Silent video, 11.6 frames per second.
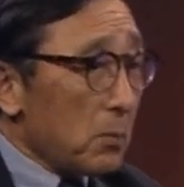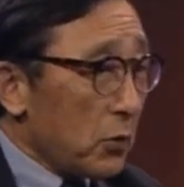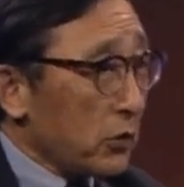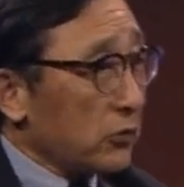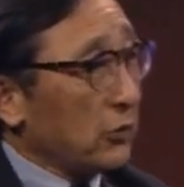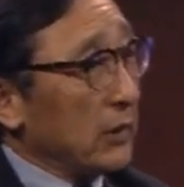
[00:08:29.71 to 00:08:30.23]

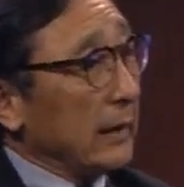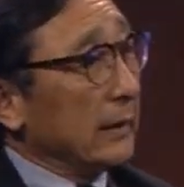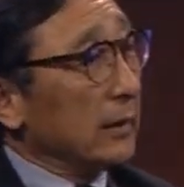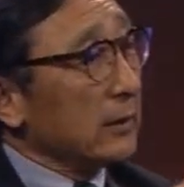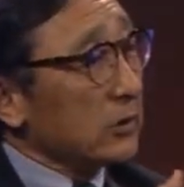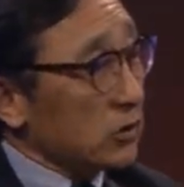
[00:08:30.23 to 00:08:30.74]

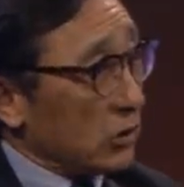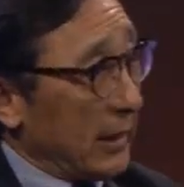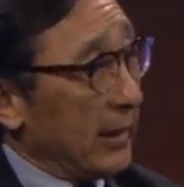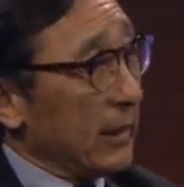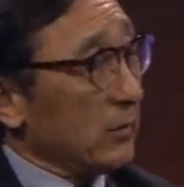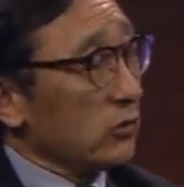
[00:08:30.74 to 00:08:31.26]
pushing
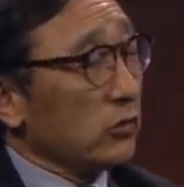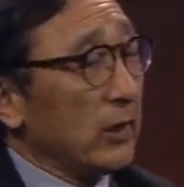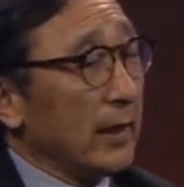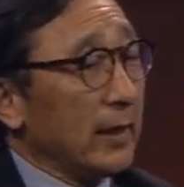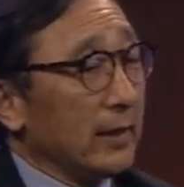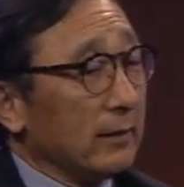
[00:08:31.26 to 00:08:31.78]
change,
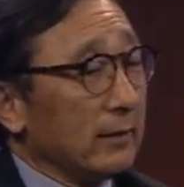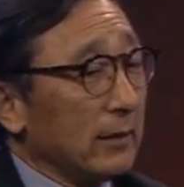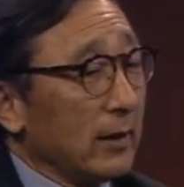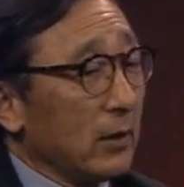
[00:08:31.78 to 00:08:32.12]
and